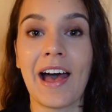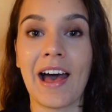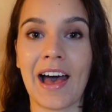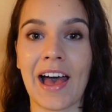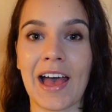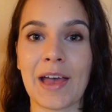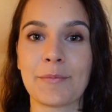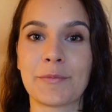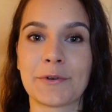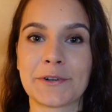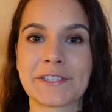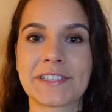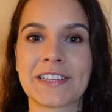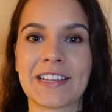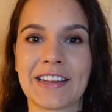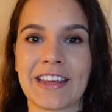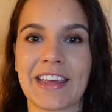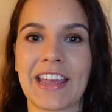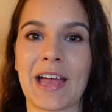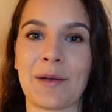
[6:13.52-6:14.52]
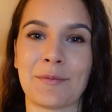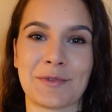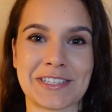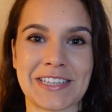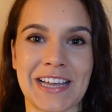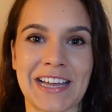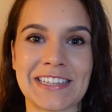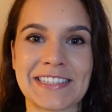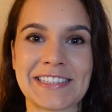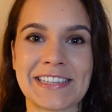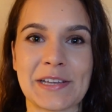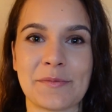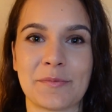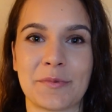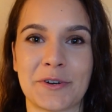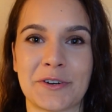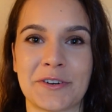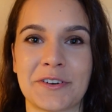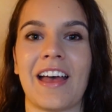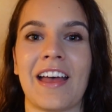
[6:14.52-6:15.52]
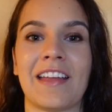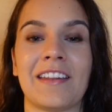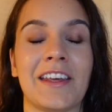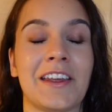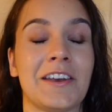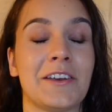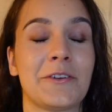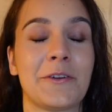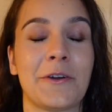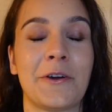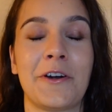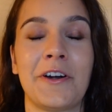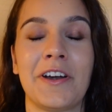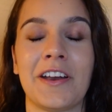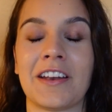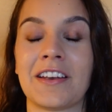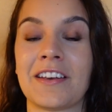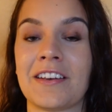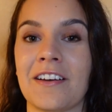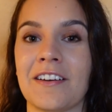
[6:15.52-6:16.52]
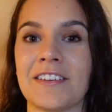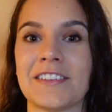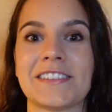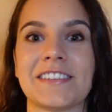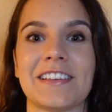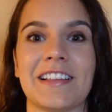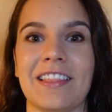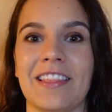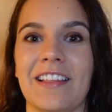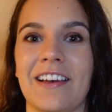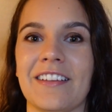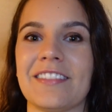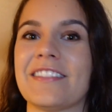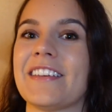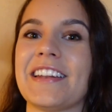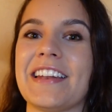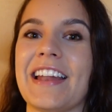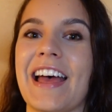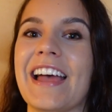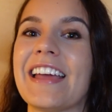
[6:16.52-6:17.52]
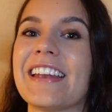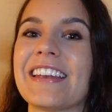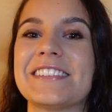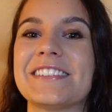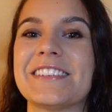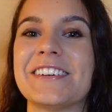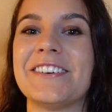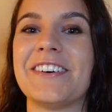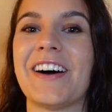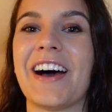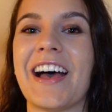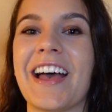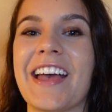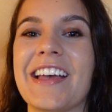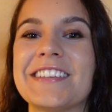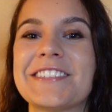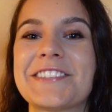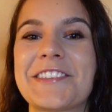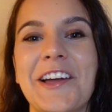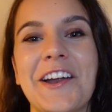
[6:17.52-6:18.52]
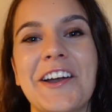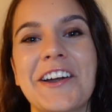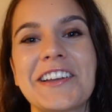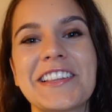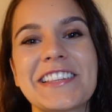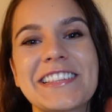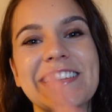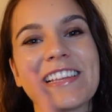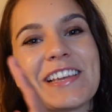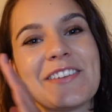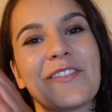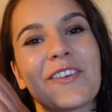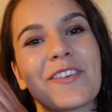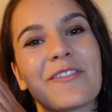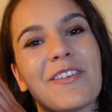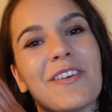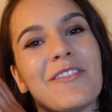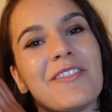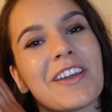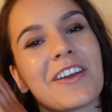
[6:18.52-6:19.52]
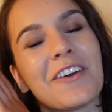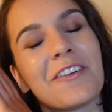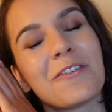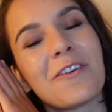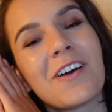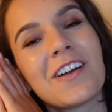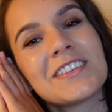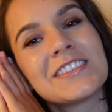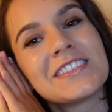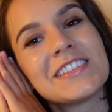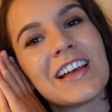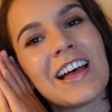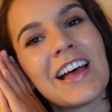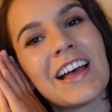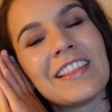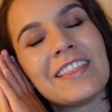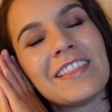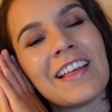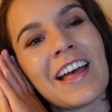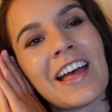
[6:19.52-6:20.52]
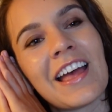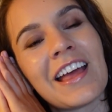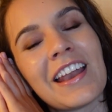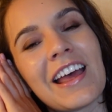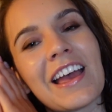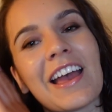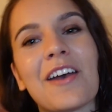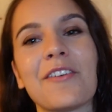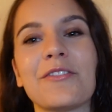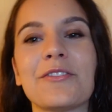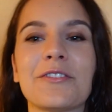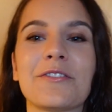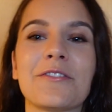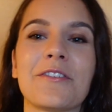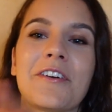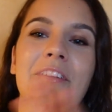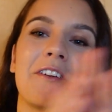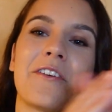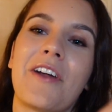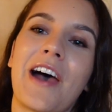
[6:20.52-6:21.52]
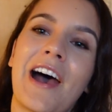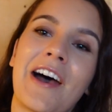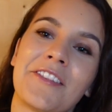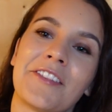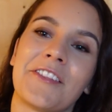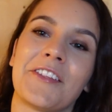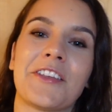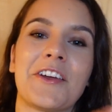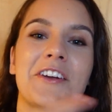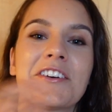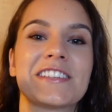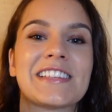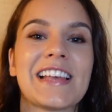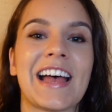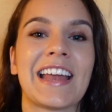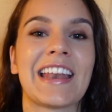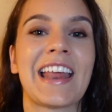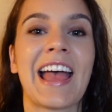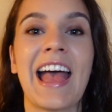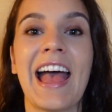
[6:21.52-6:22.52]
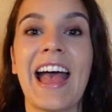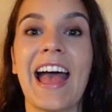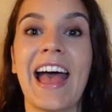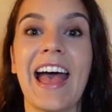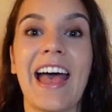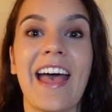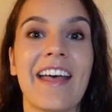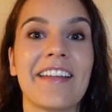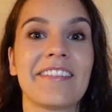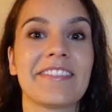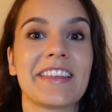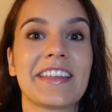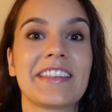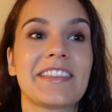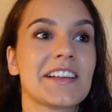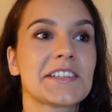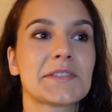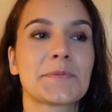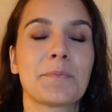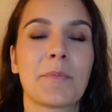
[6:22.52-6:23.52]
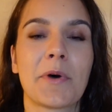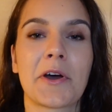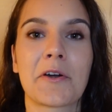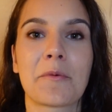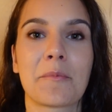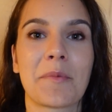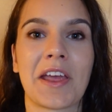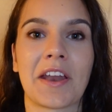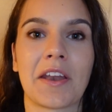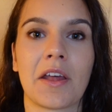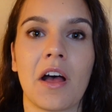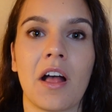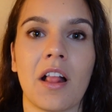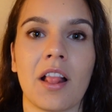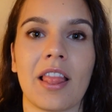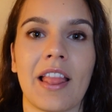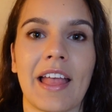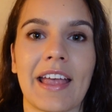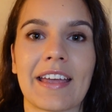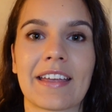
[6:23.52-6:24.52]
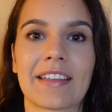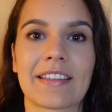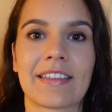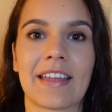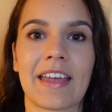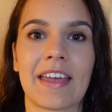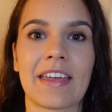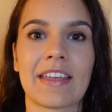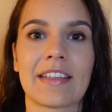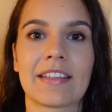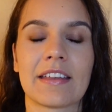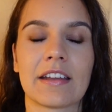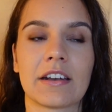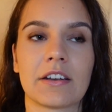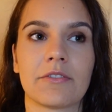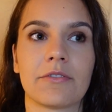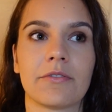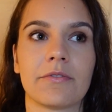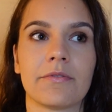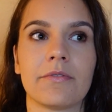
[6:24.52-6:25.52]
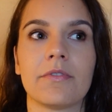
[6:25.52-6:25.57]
I personally am a side sleeper and I turn and toss a lot at night. So I start sleeping by being on one side, then I have to turn around on the other side, and it doesn't bother me at all. Like, they didn't...